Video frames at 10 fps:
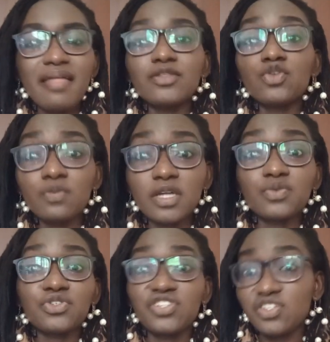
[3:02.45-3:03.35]
Too much
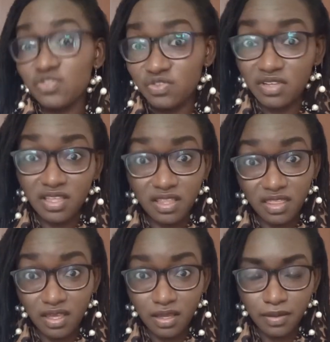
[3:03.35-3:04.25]
washing is also another
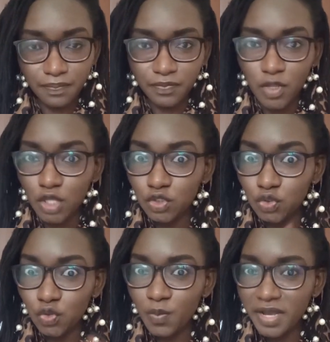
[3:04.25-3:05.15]
thing.
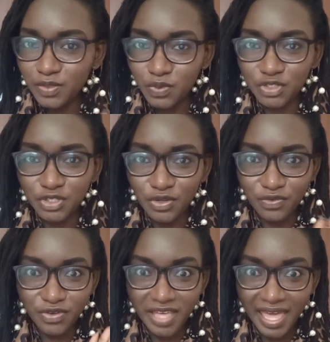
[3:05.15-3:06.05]
Too much washing of
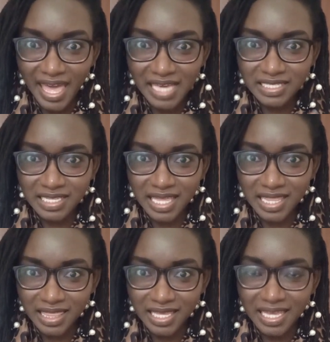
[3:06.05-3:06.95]
your hair is another
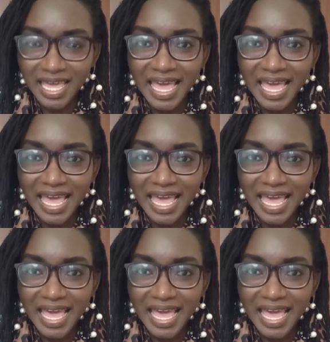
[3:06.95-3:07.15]
thing.